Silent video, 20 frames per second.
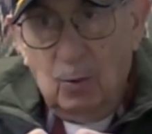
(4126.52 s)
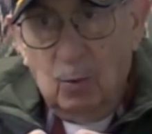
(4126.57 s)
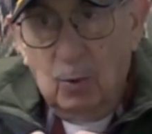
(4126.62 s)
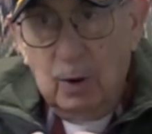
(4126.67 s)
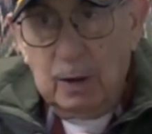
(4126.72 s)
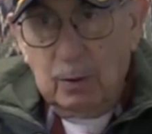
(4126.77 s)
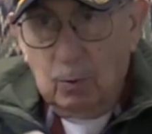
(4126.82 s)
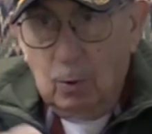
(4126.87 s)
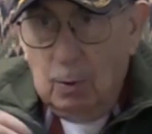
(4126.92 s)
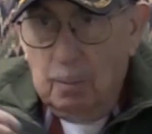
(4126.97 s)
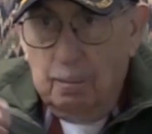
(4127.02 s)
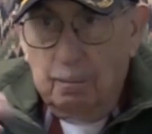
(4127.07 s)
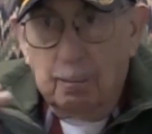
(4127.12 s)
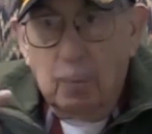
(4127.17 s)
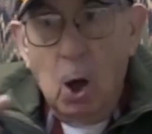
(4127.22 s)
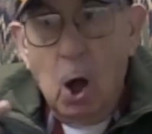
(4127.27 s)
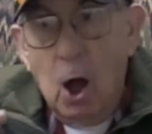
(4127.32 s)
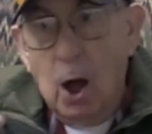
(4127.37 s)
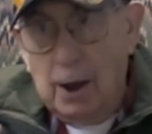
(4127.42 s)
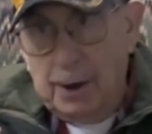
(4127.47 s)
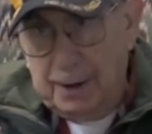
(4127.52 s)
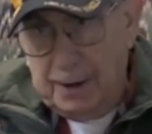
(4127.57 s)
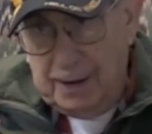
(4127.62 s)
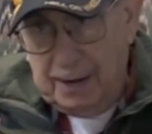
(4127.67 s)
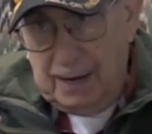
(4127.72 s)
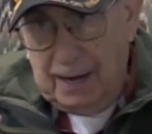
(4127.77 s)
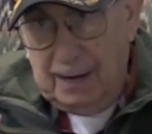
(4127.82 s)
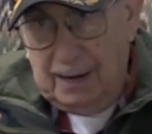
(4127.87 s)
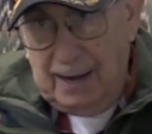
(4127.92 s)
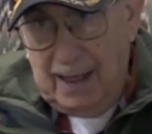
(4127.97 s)
We were
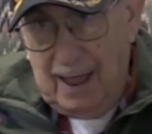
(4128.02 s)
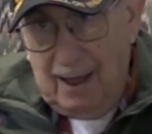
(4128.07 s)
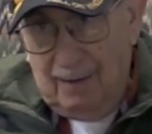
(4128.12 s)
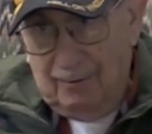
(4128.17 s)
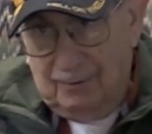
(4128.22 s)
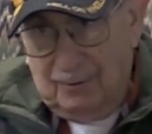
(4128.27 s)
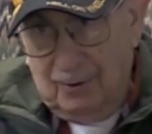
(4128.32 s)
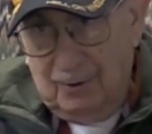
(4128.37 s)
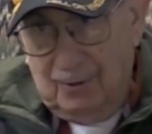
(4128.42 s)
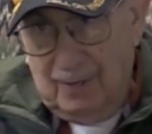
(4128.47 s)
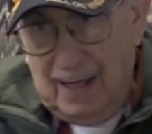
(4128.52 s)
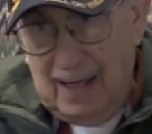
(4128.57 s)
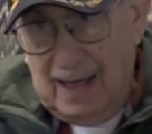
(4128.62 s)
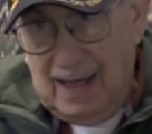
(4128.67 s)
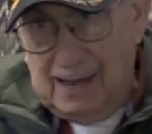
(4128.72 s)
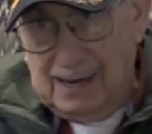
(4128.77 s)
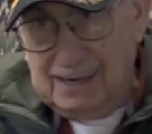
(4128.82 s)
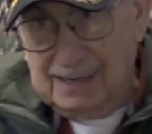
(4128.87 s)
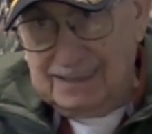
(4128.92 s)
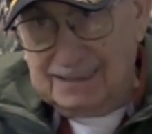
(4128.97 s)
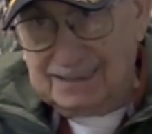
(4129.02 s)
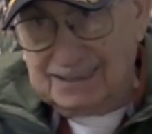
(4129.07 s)
bonded after that.